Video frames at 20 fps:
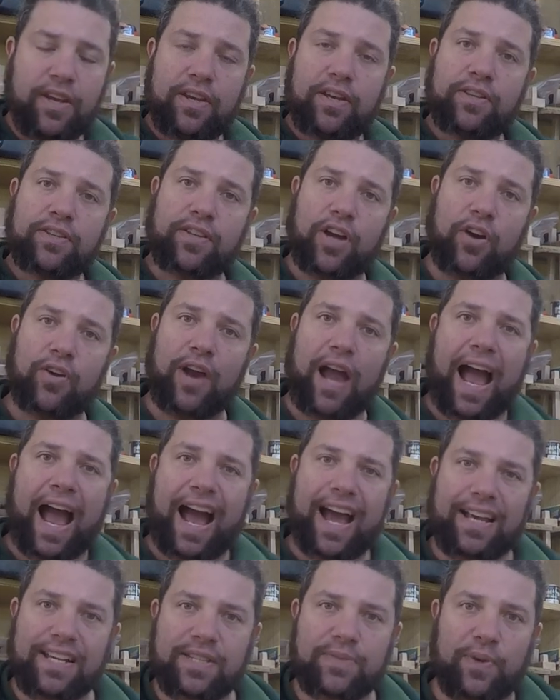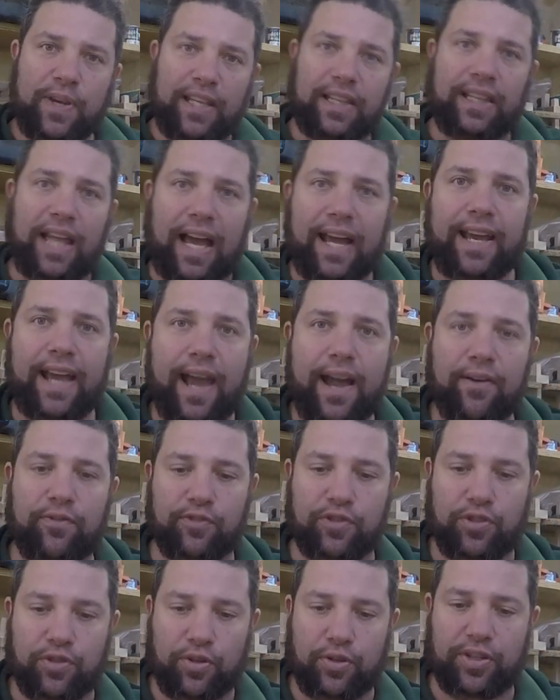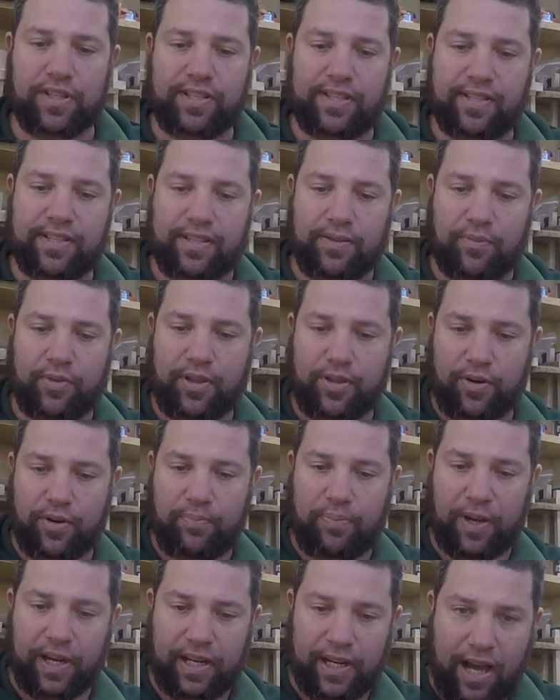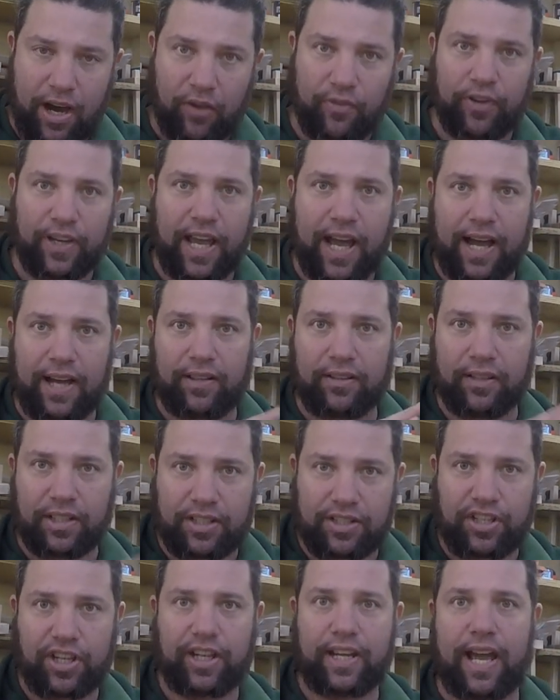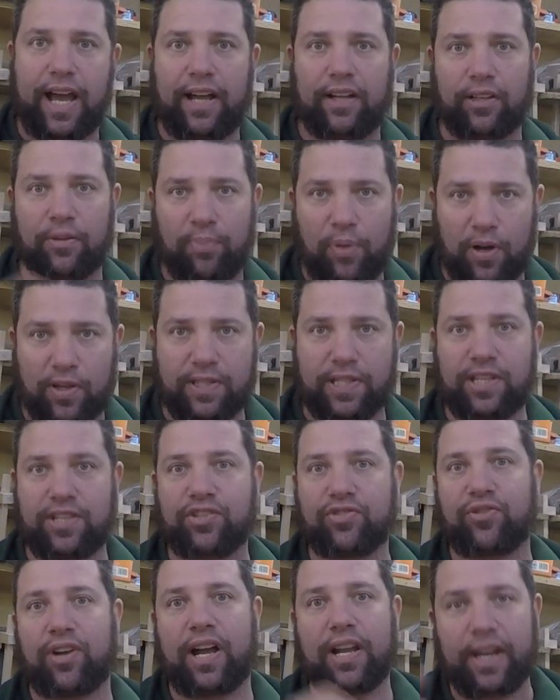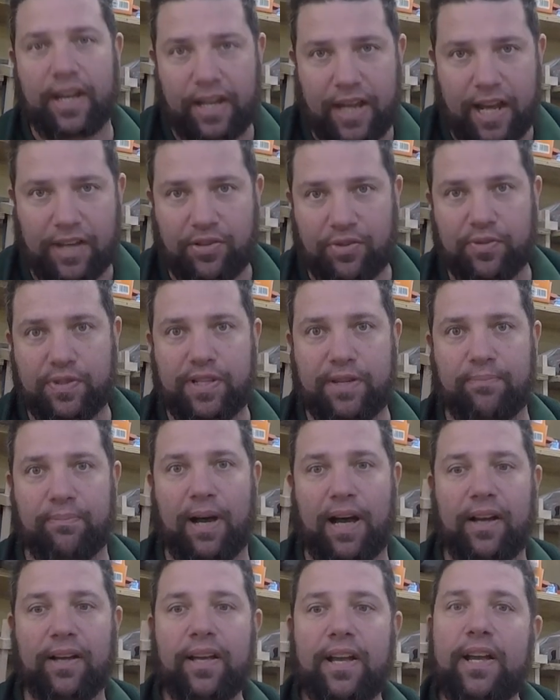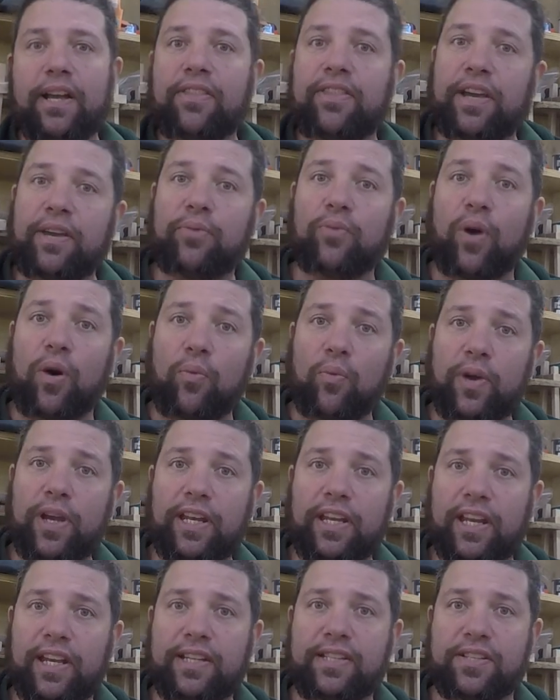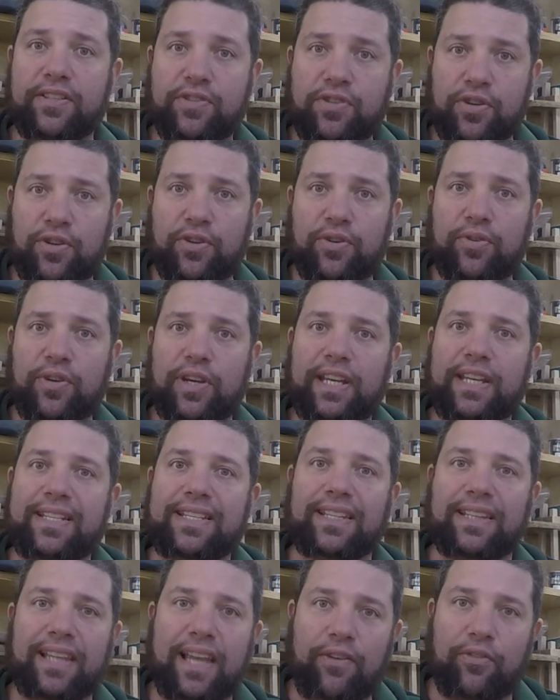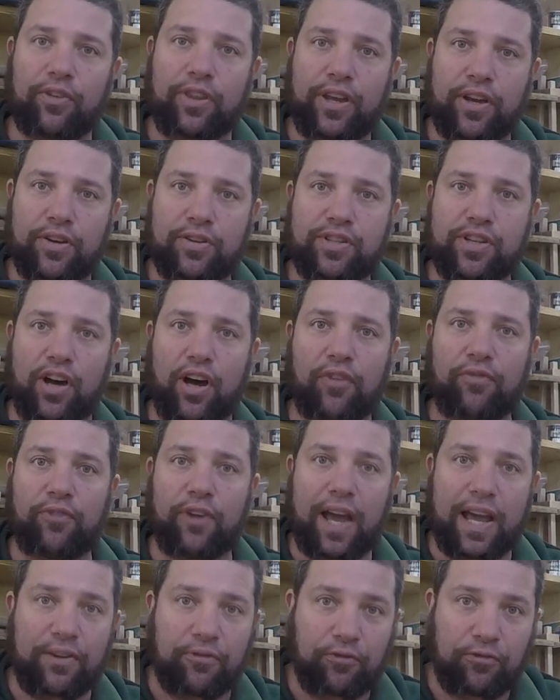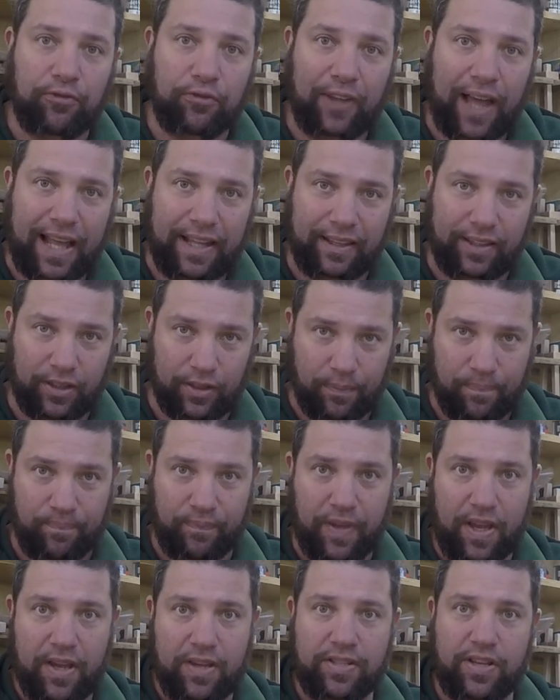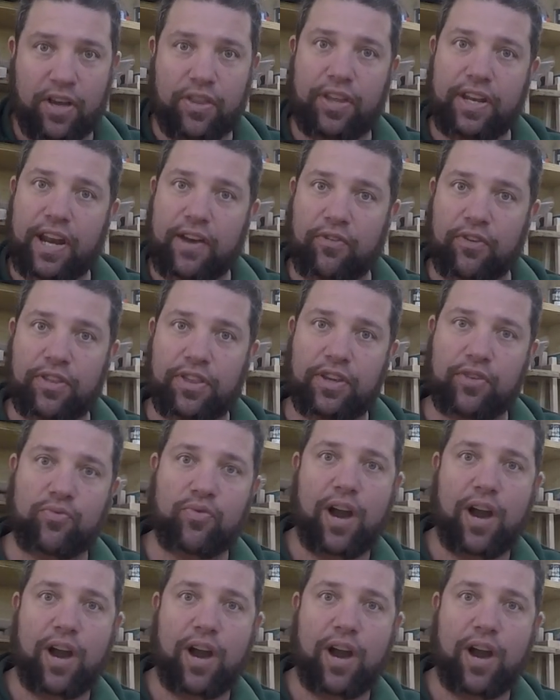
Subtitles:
So as we lay our joist system, whether it be an LVL, a GL, a posistrut, a natural timber, then what we need to do is level those off and flatten them so that everything